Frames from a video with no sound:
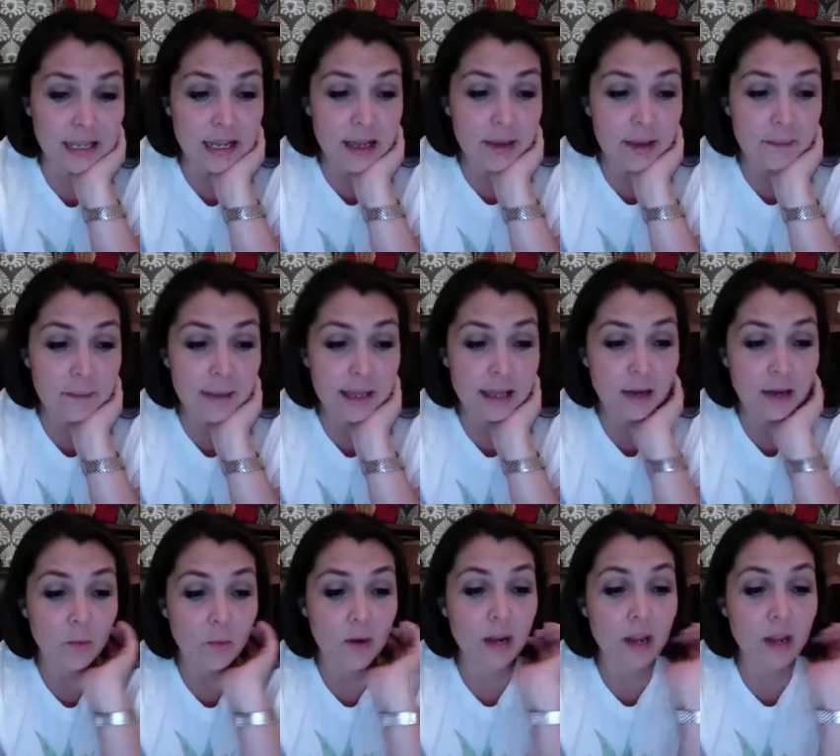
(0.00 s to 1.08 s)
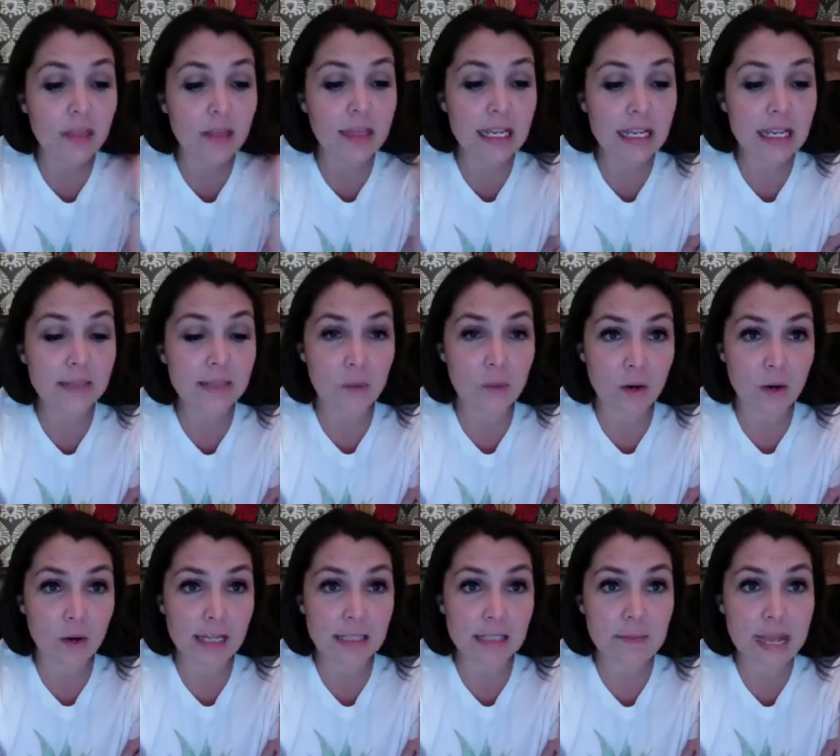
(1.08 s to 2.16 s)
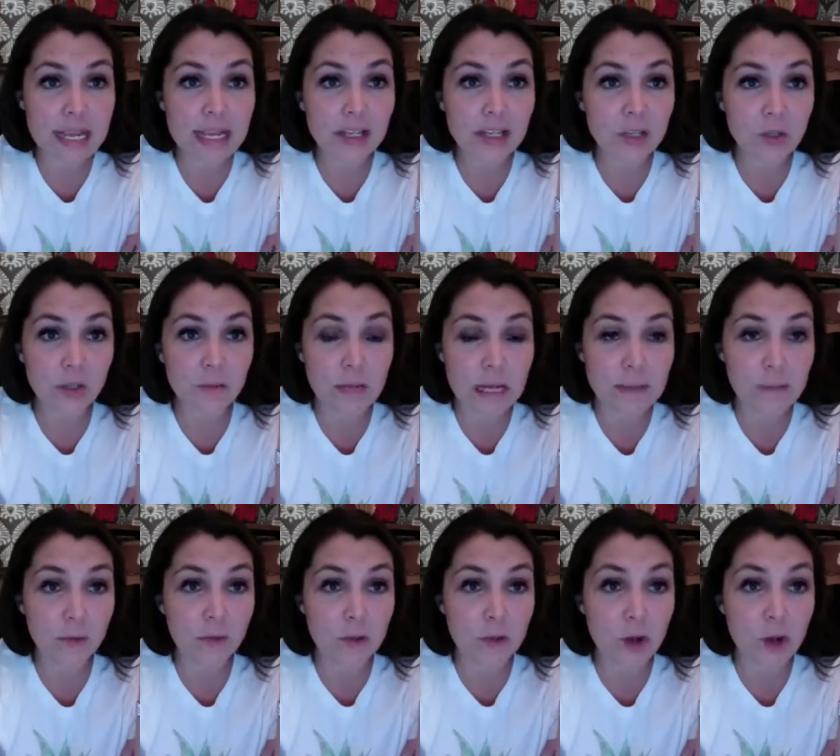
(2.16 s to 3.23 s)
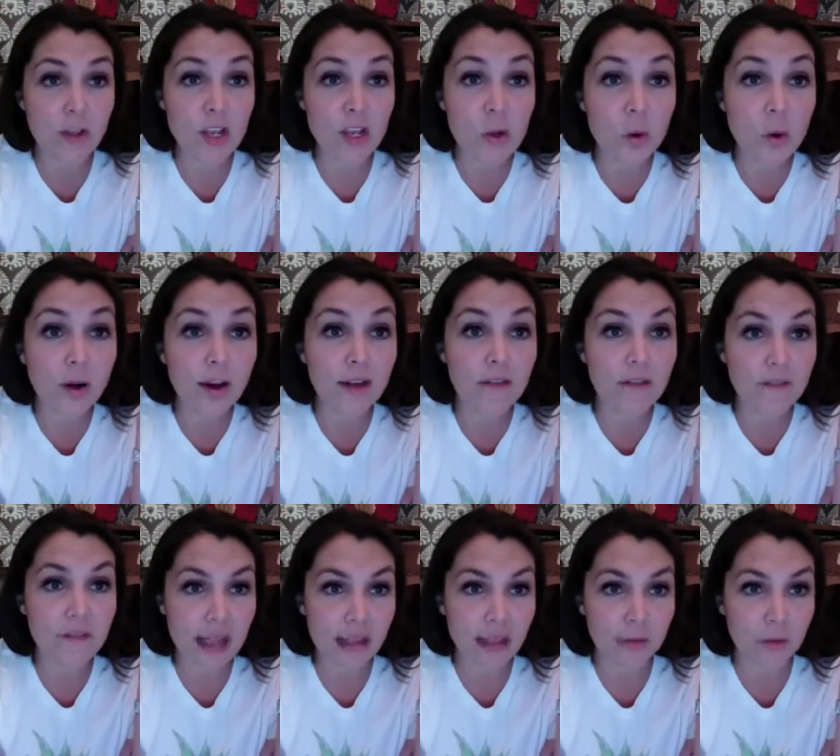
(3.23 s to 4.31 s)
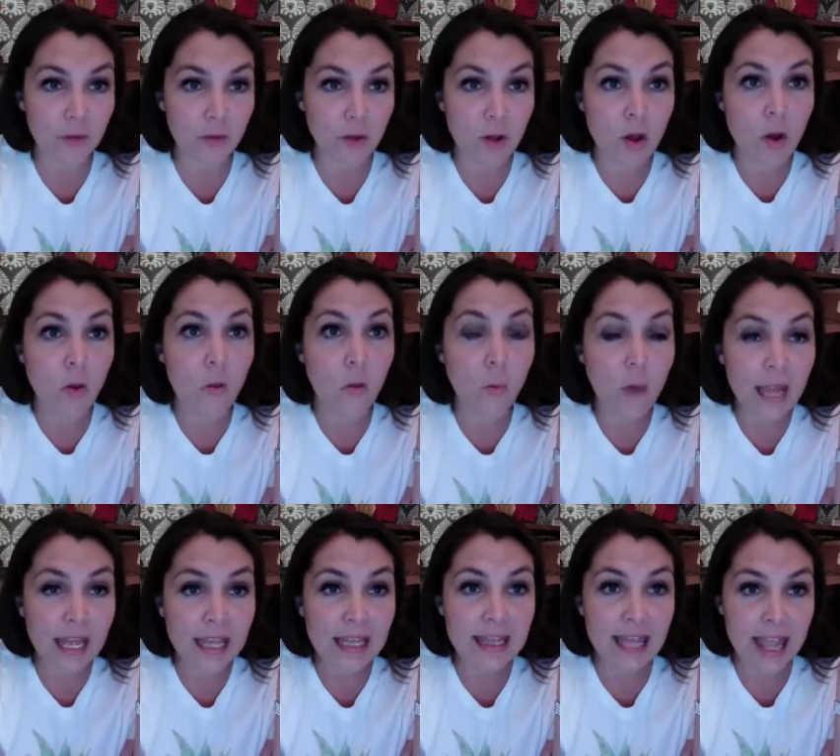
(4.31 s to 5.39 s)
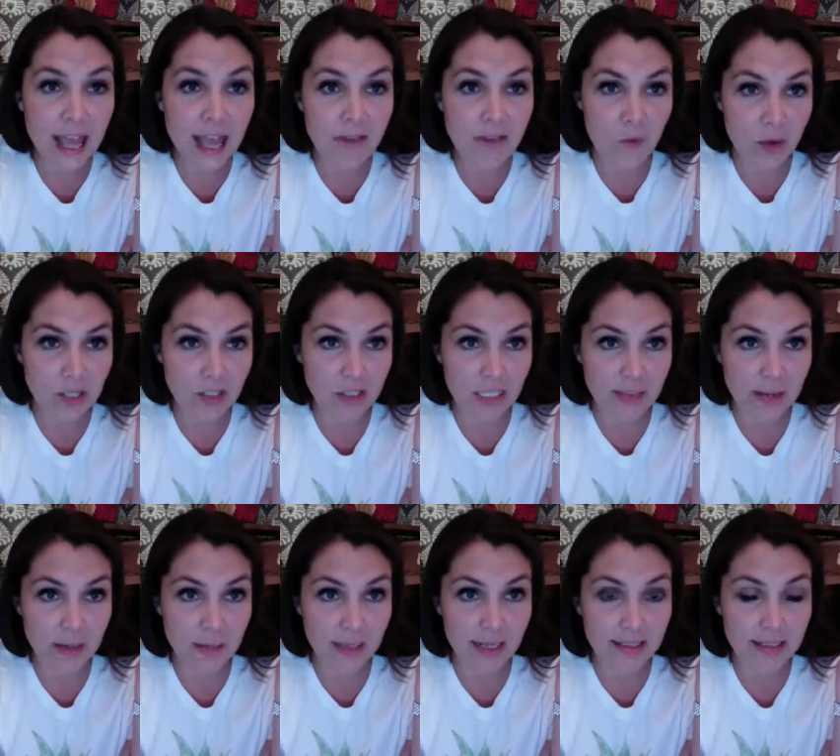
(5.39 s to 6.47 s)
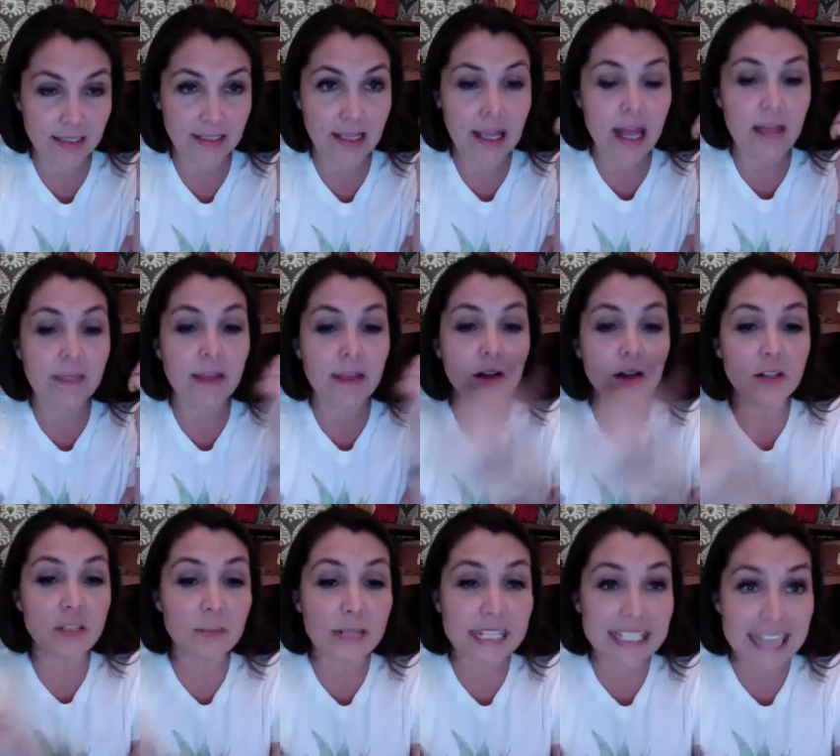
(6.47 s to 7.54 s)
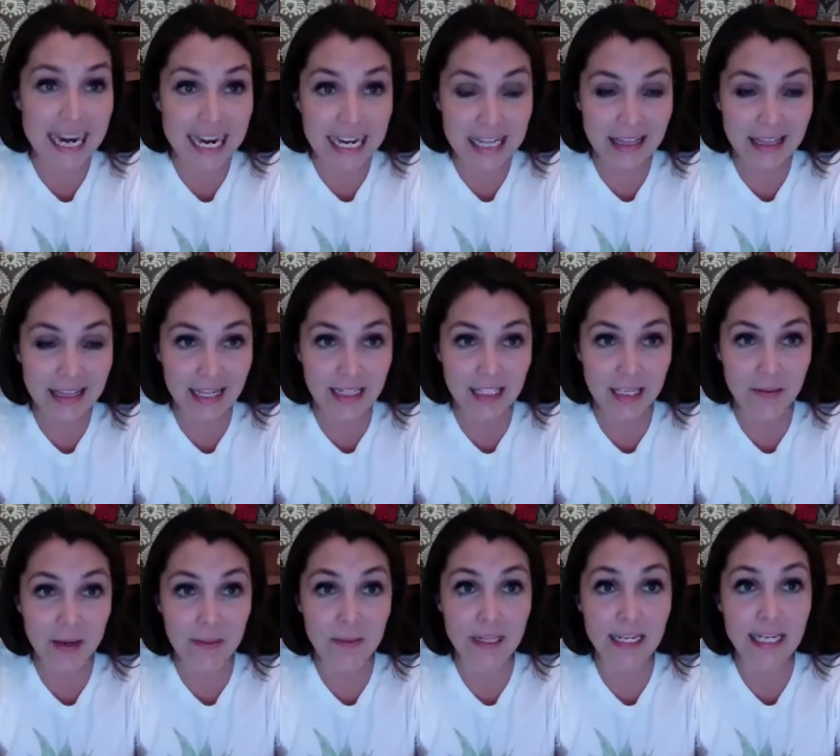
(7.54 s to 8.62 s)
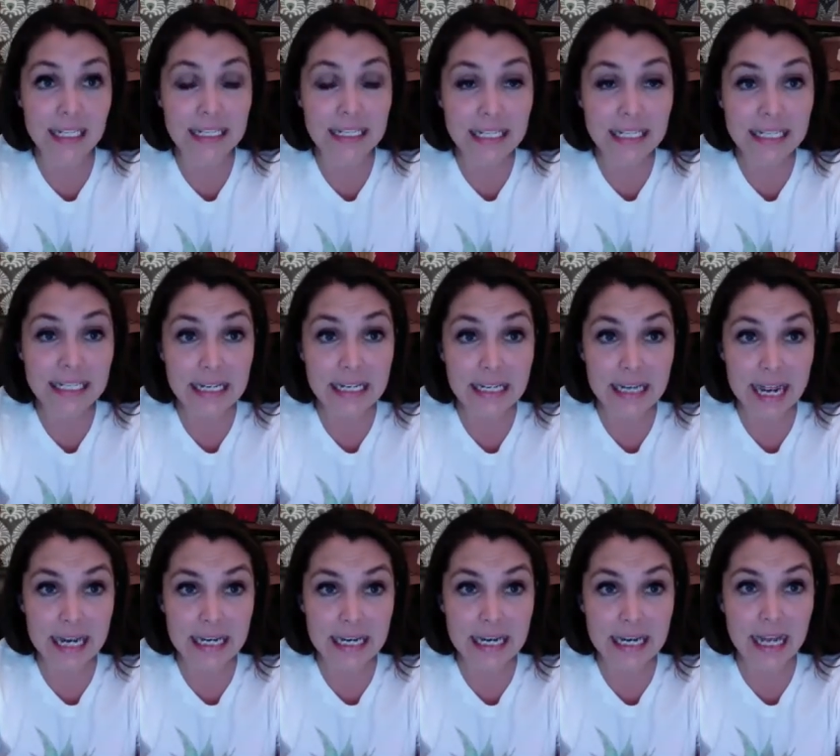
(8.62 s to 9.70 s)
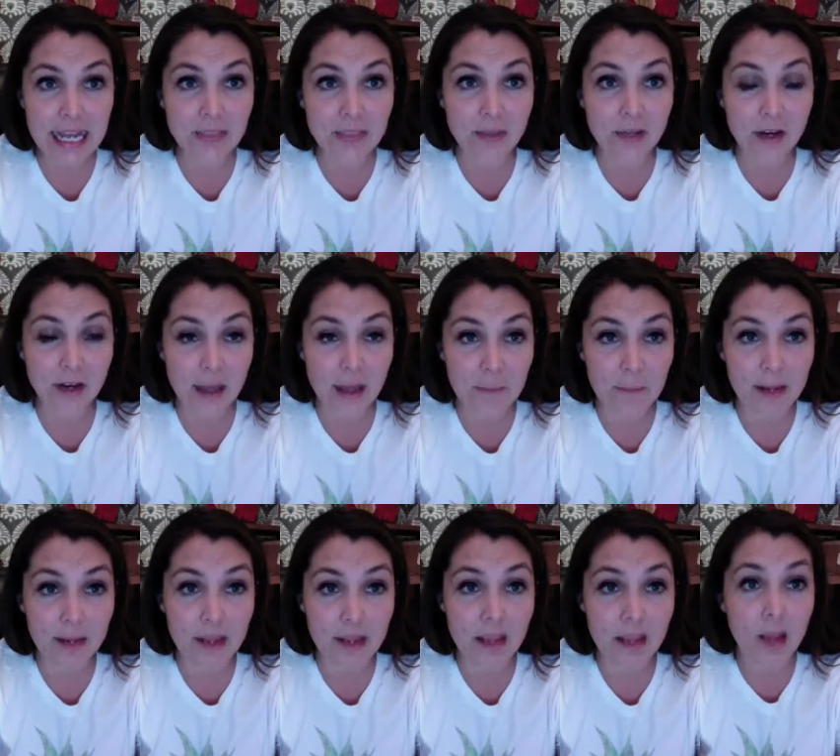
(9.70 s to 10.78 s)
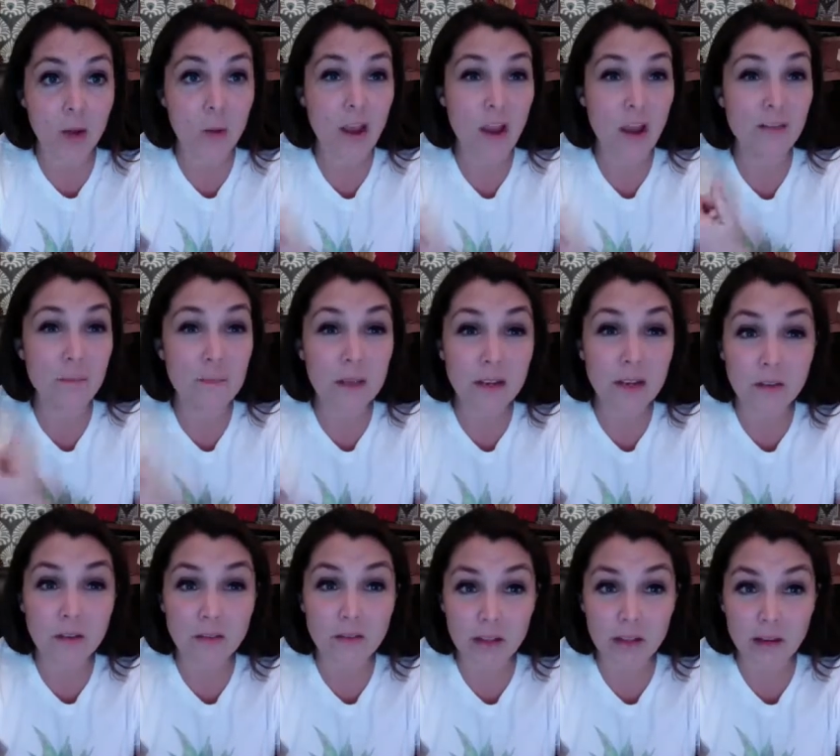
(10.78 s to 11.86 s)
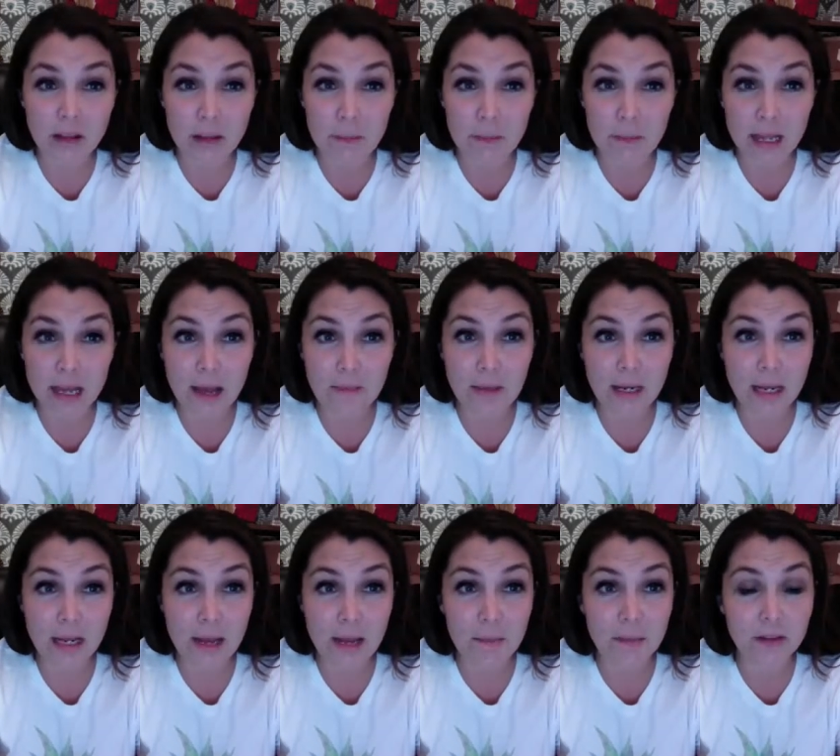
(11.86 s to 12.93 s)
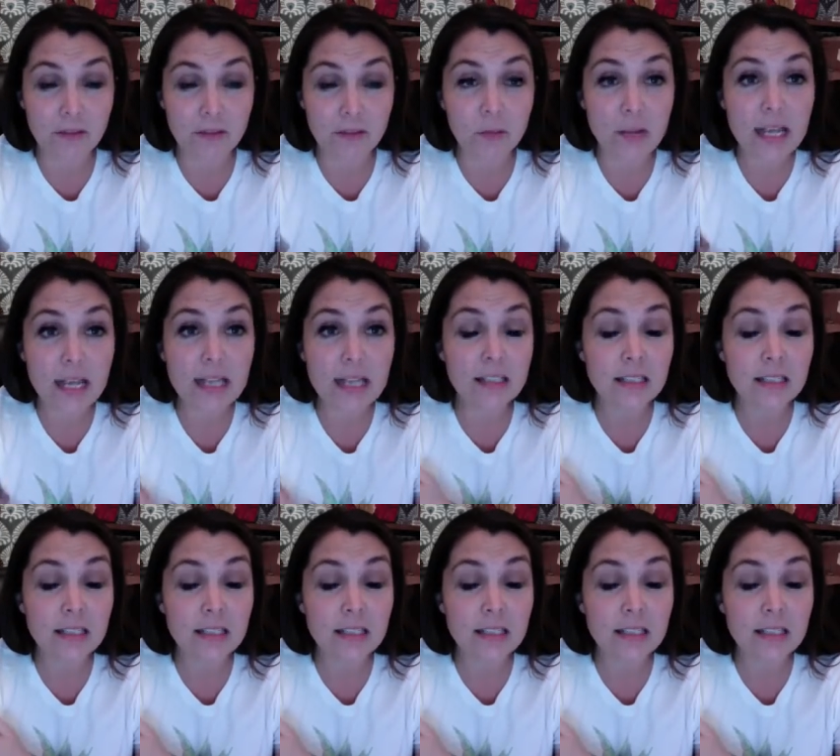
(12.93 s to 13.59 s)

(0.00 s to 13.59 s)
But what I think is important is making sure people know that you're available when they have questions about Plexus. There are some exciting things coming up in the next 60 to 90 days with our company. We have a big reveal coming up in a couple of weeks.